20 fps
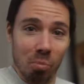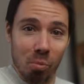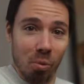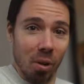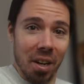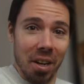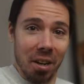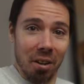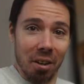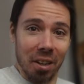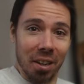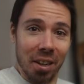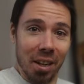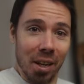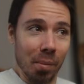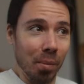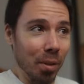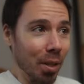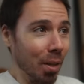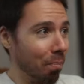Right out of
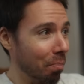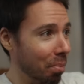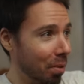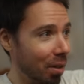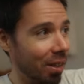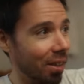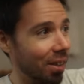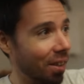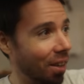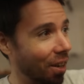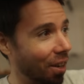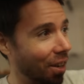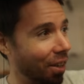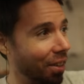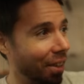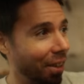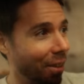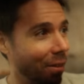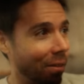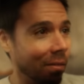camera, you put a LUT
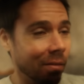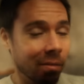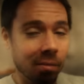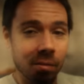on there.